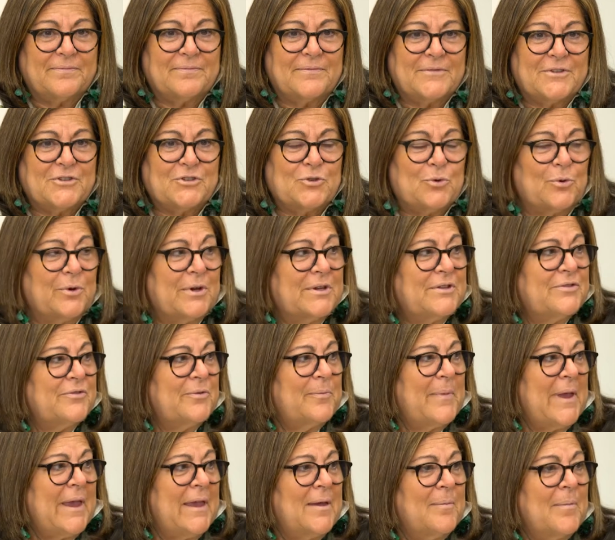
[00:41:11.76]
stories
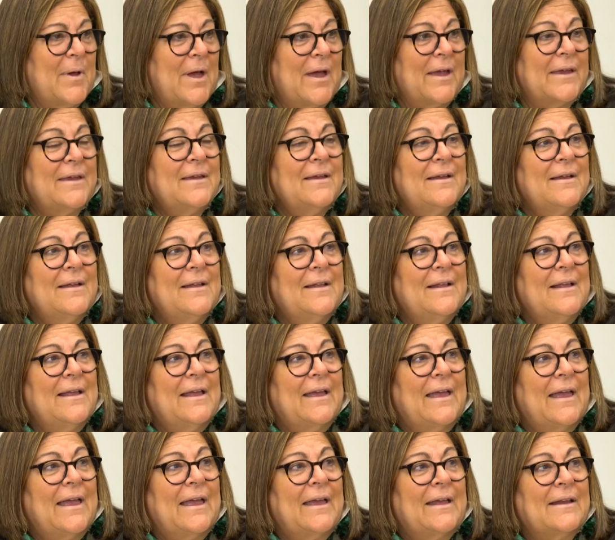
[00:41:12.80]
from AMI.
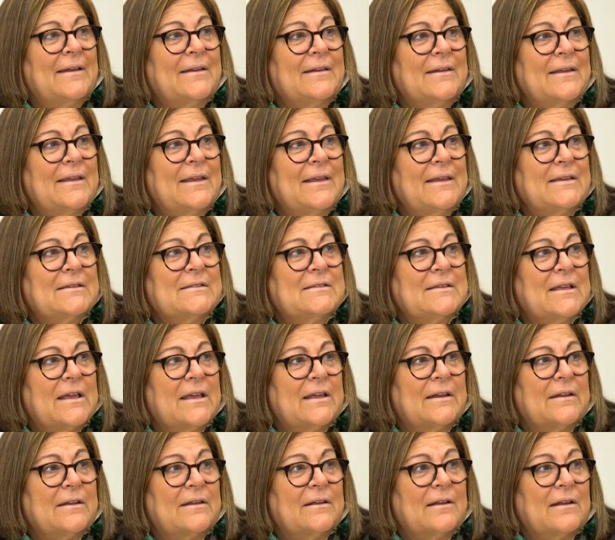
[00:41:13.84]
And he
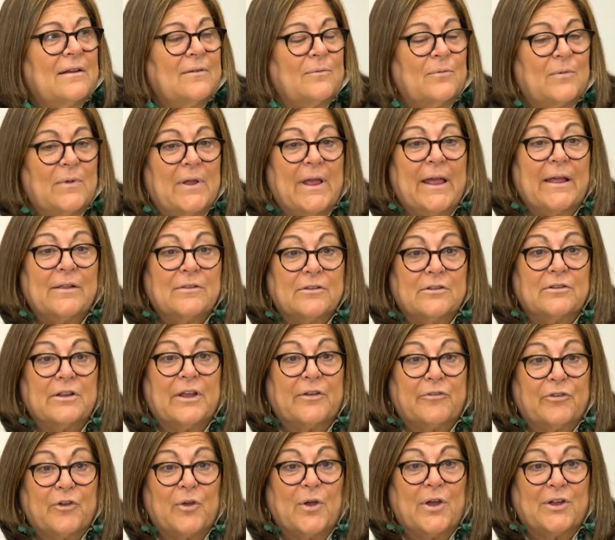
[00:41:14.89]
said, well, Elle will
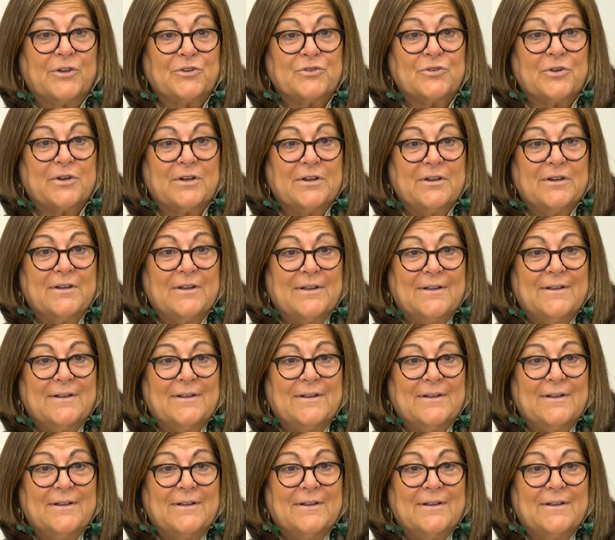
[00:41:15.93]
give you 100.